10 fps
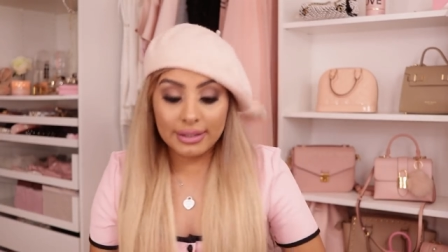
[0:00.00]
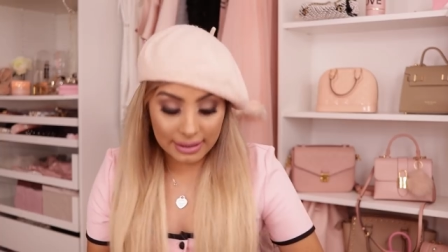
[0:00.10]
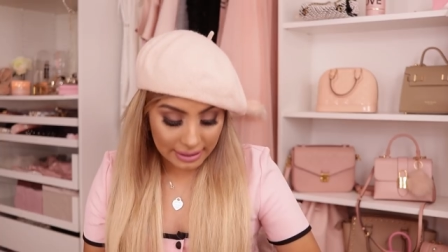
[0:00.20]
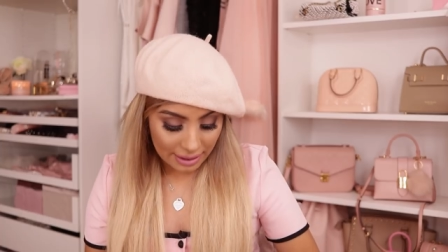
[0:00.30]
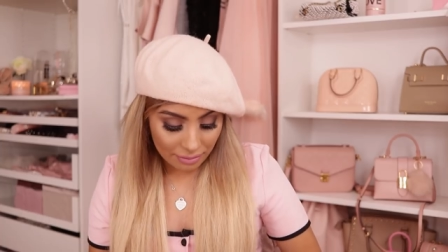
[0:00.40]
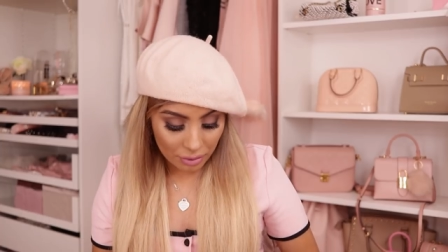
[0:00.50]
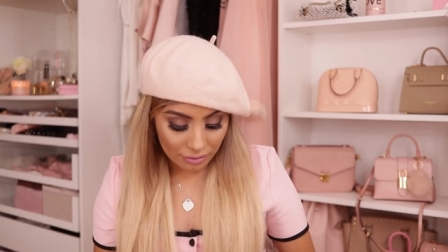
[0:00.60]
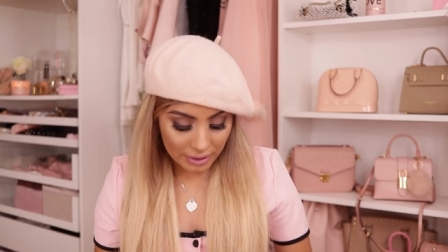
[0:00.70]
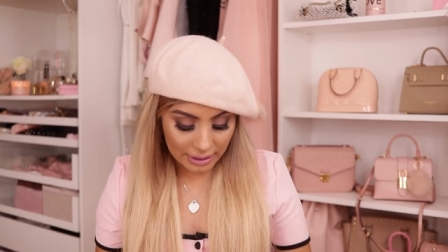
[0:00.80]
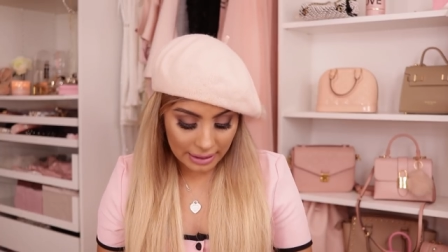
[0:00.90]
since I've
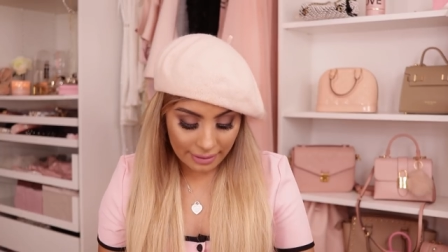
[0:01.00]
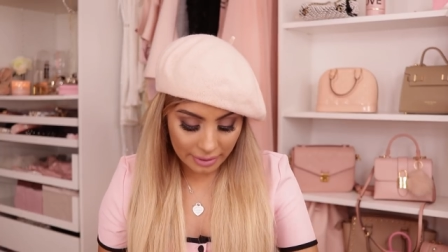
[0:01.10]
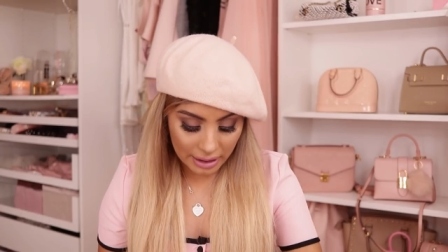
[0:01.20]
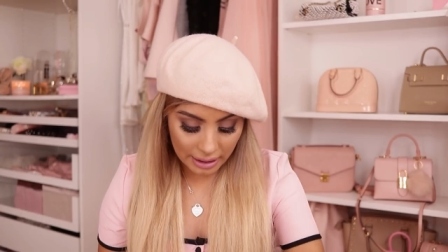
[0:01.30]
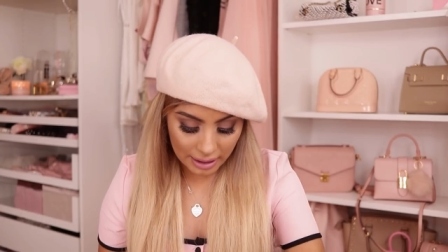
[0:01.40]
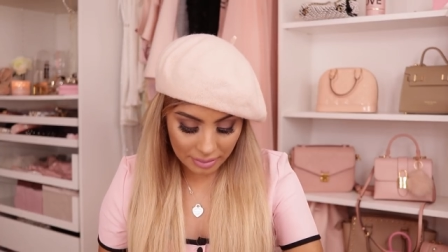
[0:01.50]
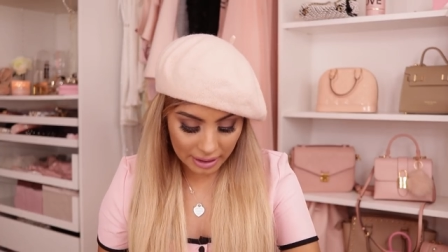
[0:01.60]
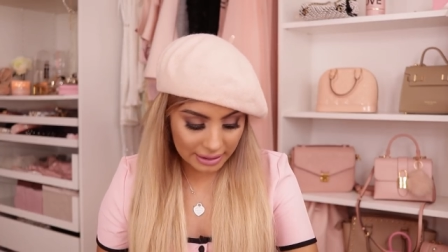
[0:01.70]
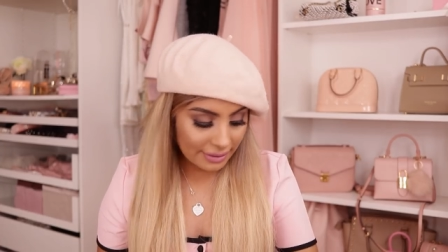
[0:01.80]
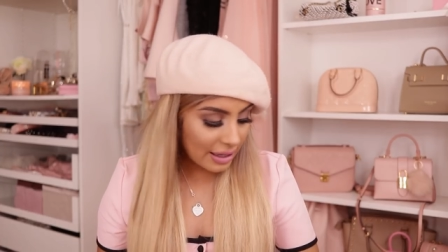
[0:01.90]
moved and everything
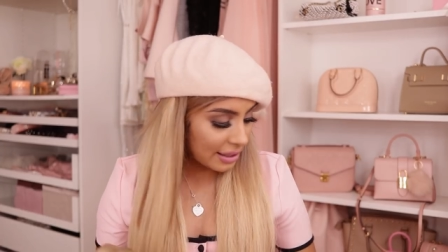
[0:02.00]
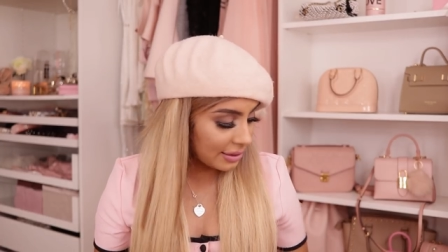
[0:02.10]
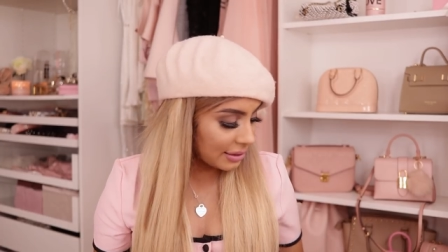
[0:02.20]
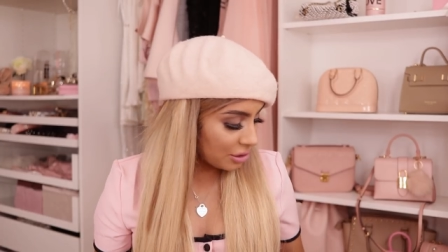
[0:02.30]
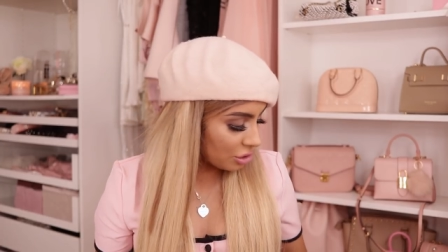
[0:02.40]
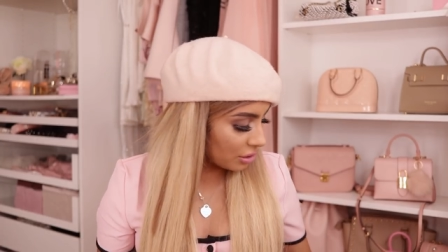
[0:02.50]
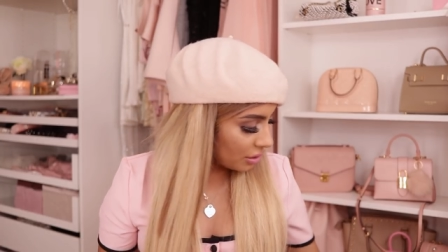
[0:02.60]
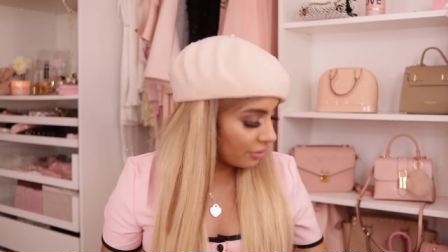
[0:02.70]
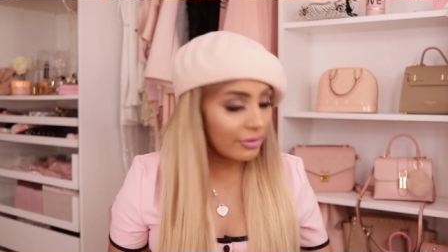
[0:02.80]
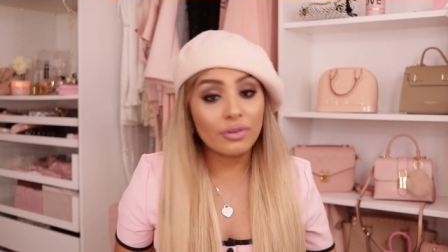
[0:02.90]
because I've had these
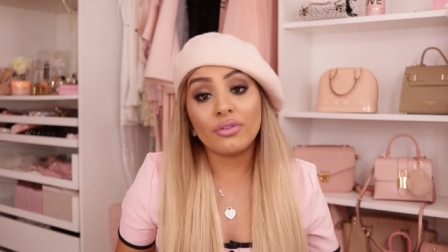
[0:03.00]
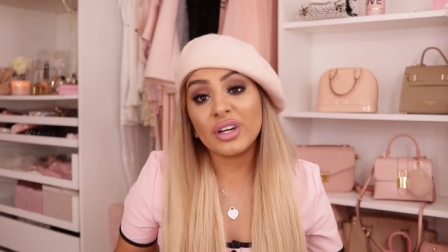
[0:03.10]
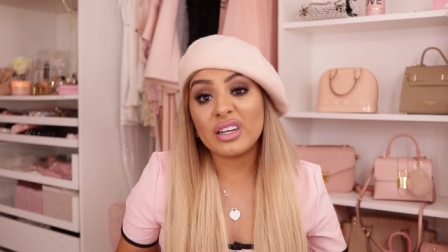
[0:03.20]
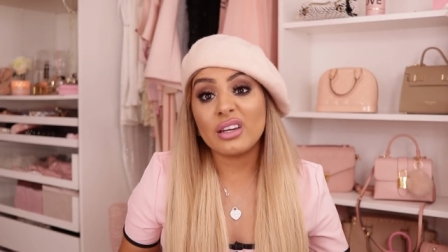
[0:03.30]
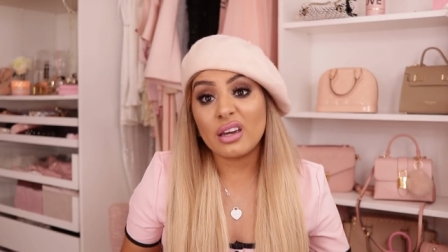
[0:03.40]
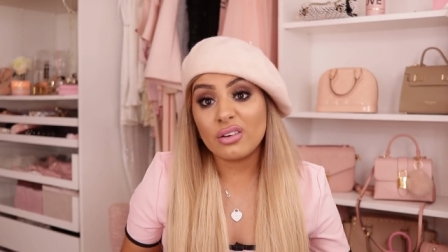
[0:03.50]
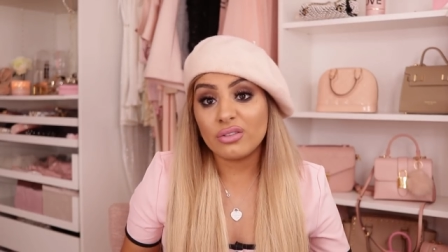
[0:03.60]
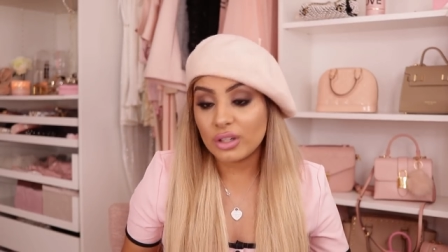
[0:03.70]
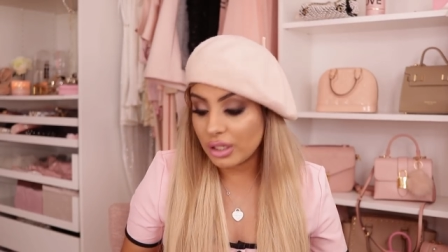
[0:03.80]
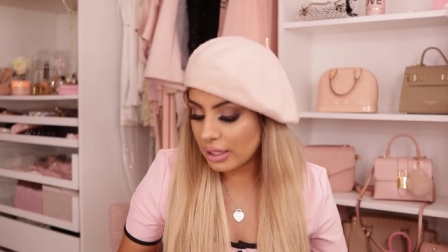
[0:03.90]
just for freaking
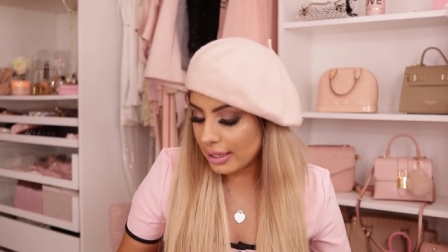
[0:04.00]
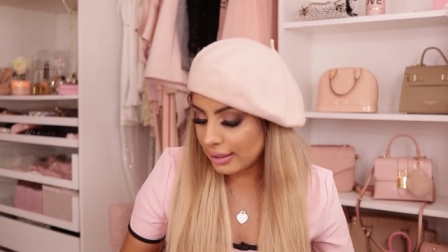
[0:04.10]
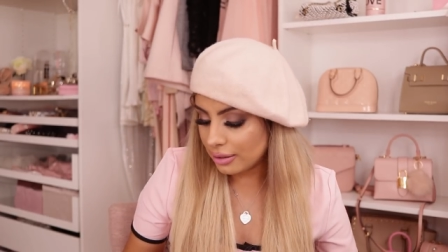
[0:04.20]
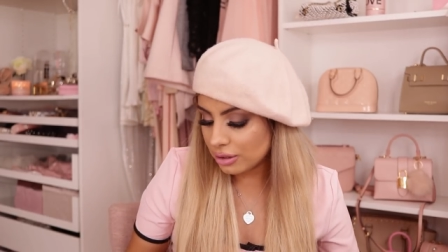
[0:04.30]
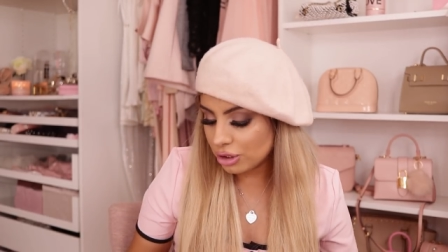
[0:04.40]
ever and